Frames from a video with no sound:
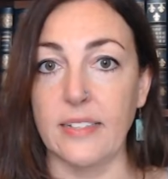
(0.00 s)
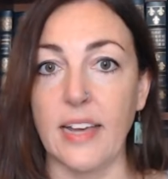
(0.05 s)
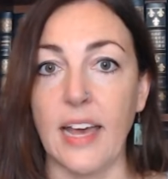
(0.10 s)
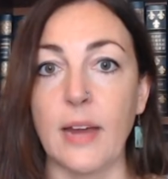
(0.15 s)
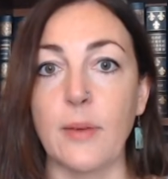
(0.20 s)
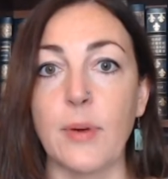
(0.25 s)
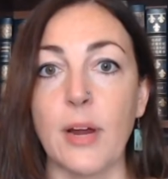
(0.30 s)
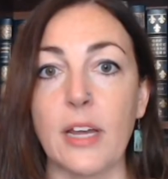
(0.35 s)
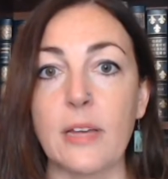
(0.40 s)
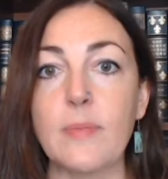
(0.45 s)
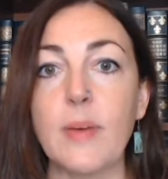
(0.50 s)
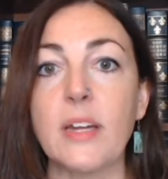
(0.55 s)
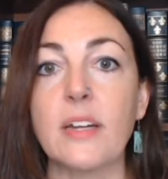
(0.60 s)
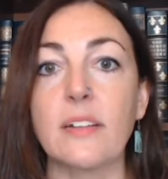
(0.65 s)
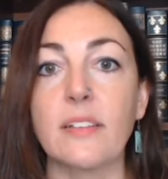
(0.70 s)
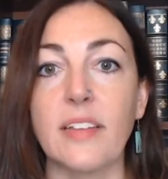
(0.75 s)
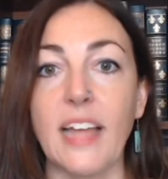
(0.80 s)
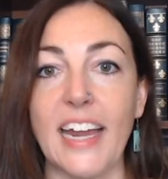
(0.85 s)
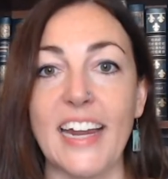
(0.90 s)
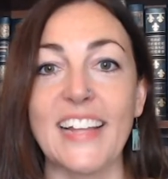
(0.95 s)
I recommend
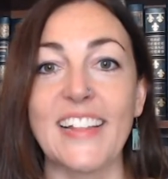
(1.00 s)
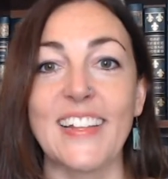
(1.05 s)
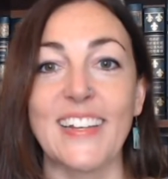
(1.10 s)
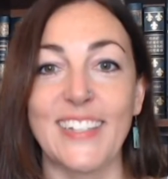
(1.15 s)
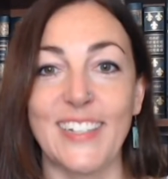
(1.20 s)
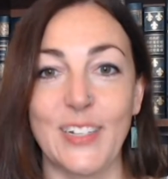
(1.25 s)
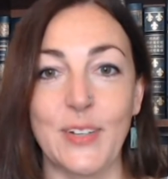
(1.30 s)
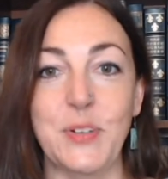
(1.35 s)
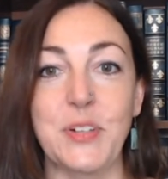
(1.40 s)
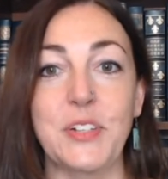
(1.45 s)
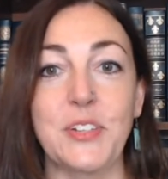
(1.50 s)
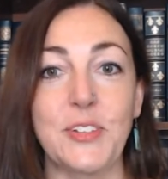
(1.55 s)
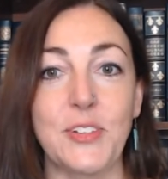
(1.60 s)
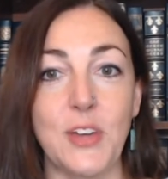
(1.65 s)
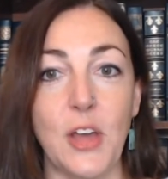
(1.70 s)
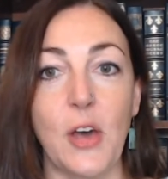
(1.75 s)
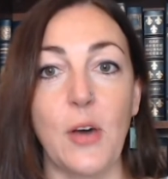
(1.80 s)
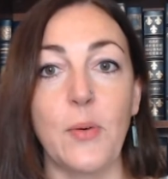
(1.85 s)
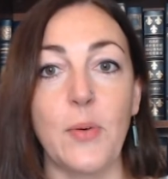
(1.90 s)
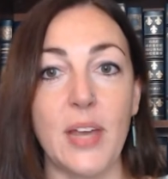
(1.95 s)
letting the students
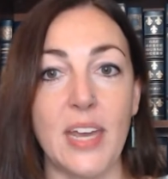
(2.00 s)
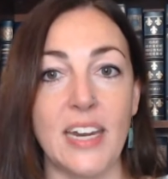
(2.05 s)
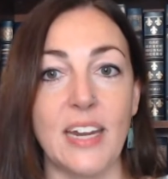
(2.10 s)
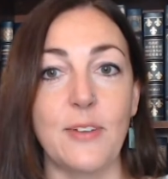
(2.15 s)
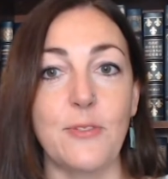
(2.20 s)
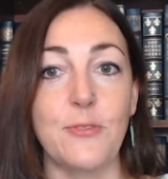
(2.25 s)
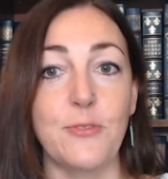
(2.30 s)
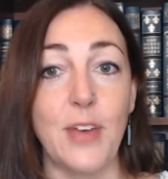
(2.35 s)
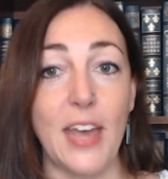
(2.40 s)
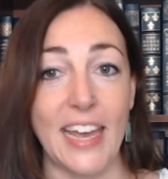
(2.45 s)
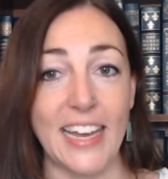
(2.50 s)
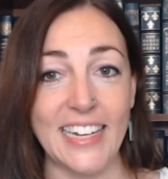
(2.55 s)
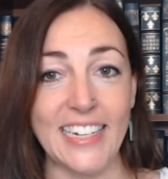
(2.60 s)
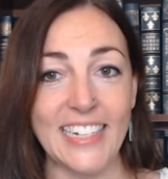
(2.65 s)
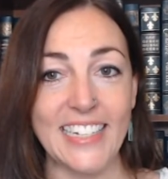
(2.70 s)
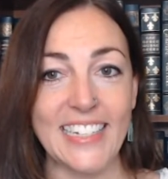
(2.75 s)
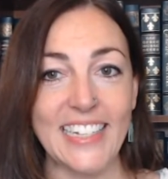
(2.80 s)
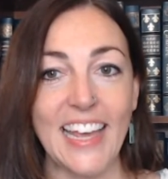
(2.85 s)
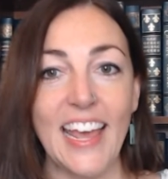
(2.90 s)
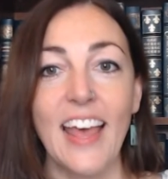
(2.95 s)
know in
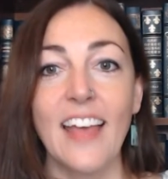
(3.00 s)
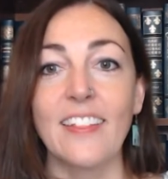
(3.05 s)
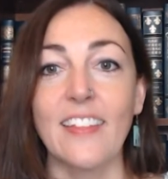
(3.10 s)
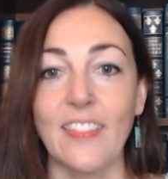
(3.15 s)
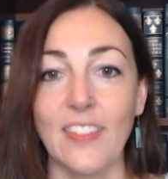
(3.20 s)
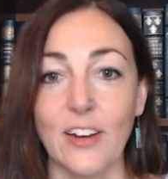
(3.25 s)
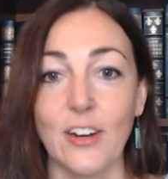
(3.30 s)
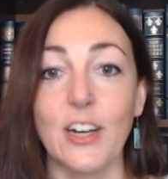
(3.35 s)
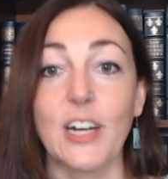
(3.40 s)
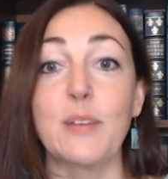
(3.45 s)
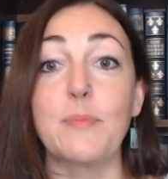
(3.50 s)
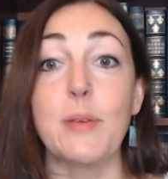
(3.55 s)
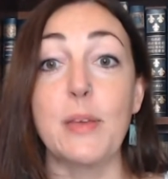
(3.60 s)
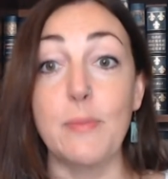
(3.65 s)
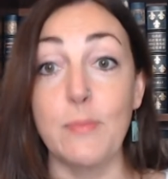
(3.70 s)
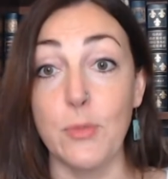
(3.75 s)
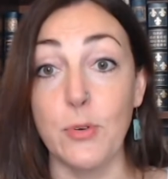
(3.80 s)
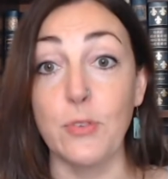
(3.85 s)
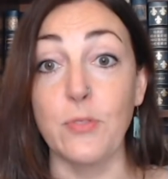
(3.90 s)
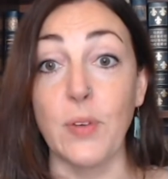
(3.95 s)
advance that they're going to be
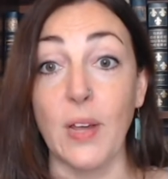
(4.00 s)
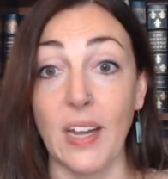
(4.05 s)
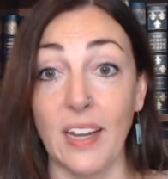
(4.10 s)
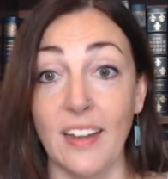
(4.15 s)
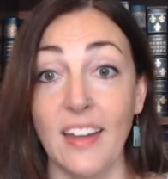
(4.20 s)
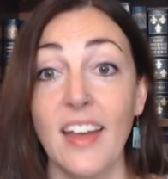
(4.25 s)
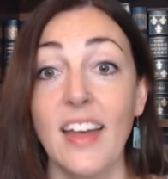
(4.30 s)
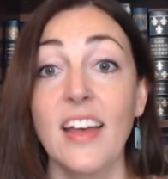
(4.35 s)
moving.